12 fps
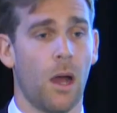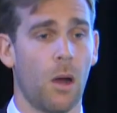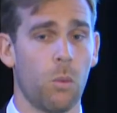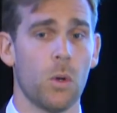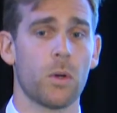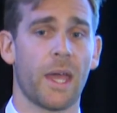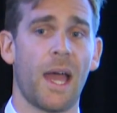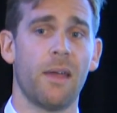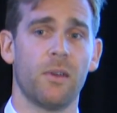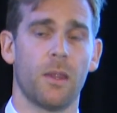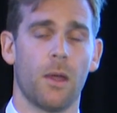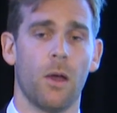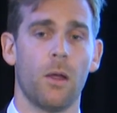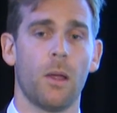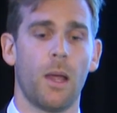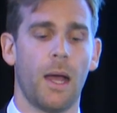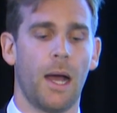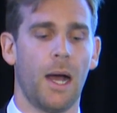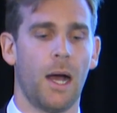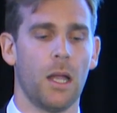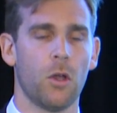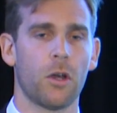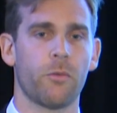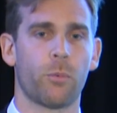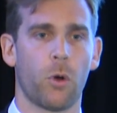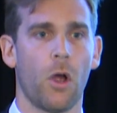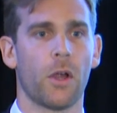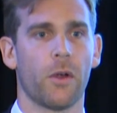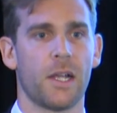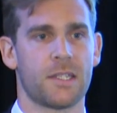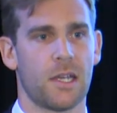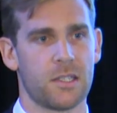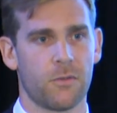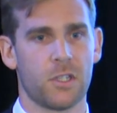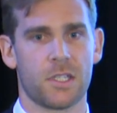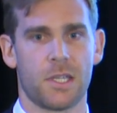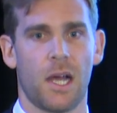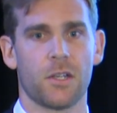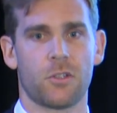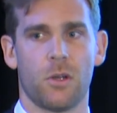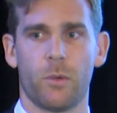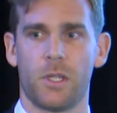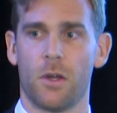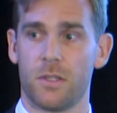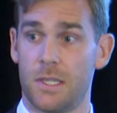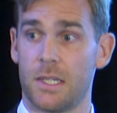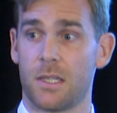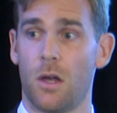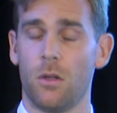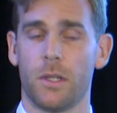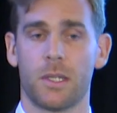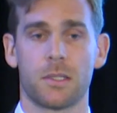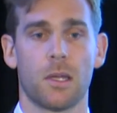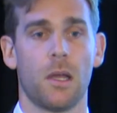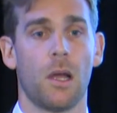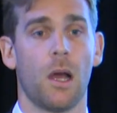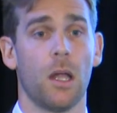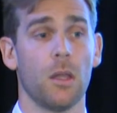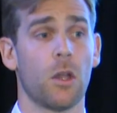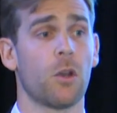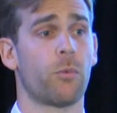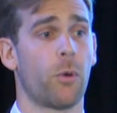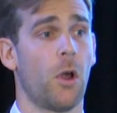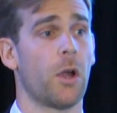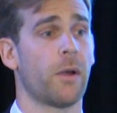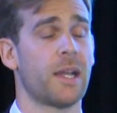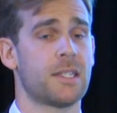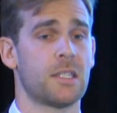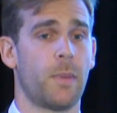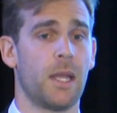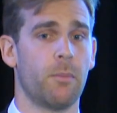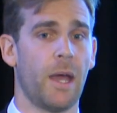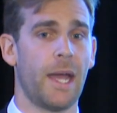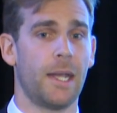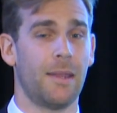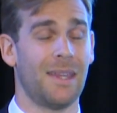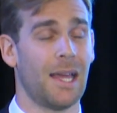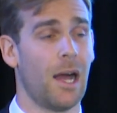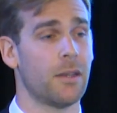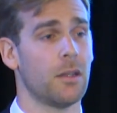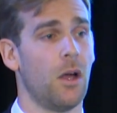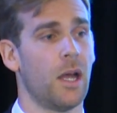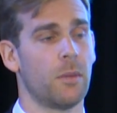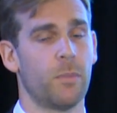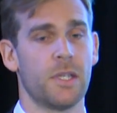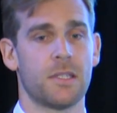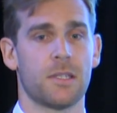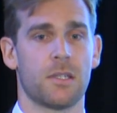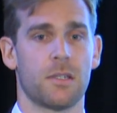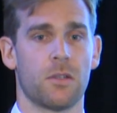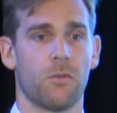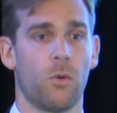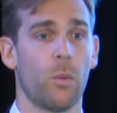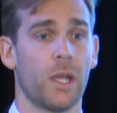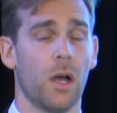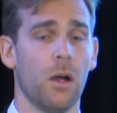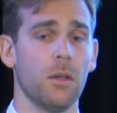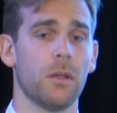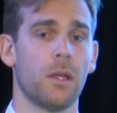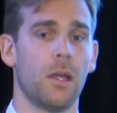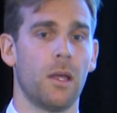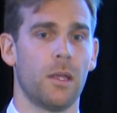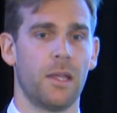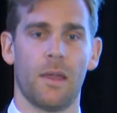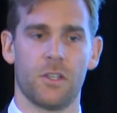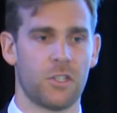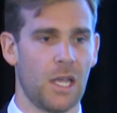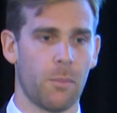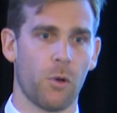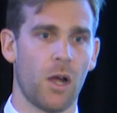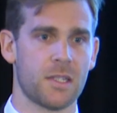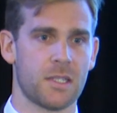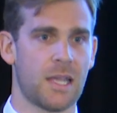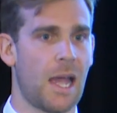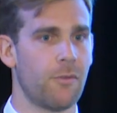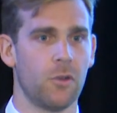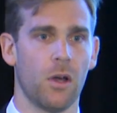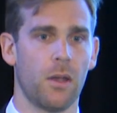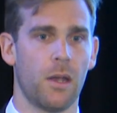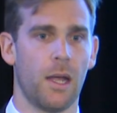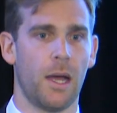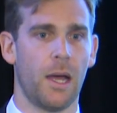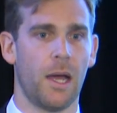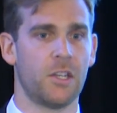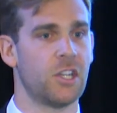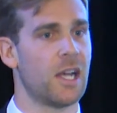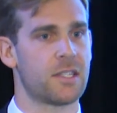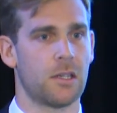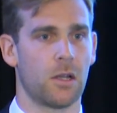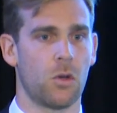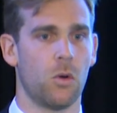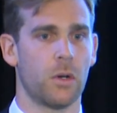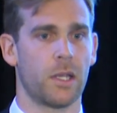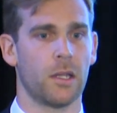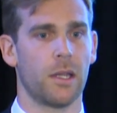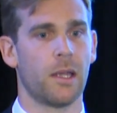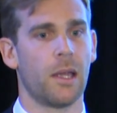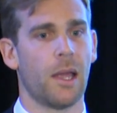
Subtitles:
I will caveat though, a lot of progress, as I've just touched on with those 6 holdings, a lot of progress has been made in the underlying businesses of what we hold, yet the share prices have not adjusted accordingly.